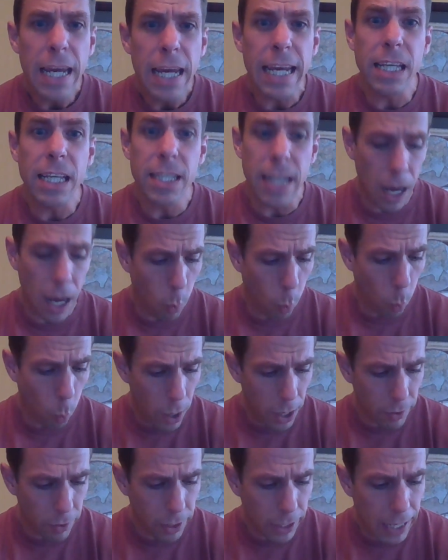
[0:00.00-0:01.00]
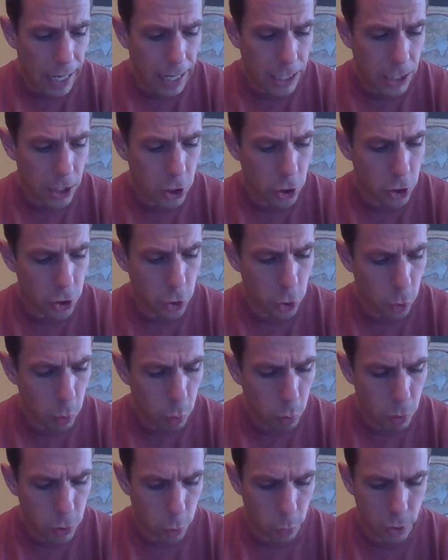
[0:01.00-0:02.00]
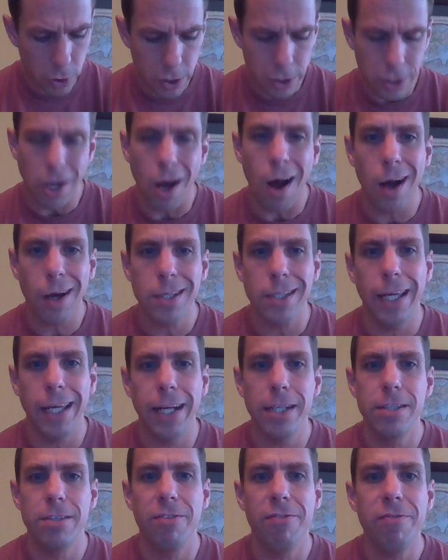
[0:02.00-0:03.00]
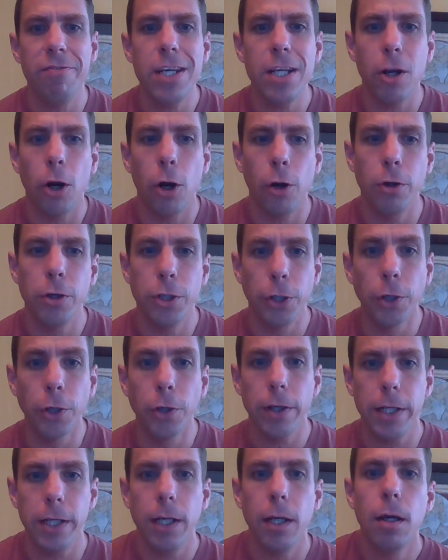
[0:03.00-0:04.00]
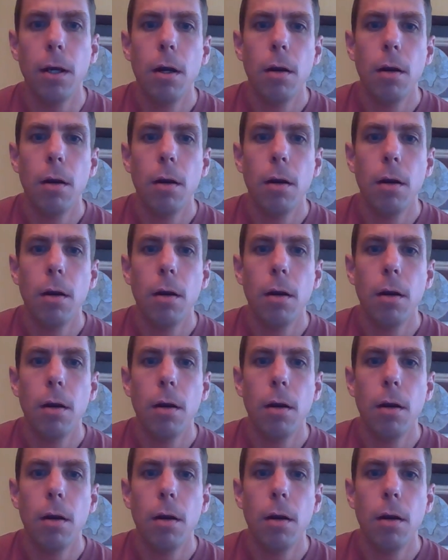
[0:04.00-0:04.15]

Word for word: He's not wearing any shoes or socks, and his feet are dirty.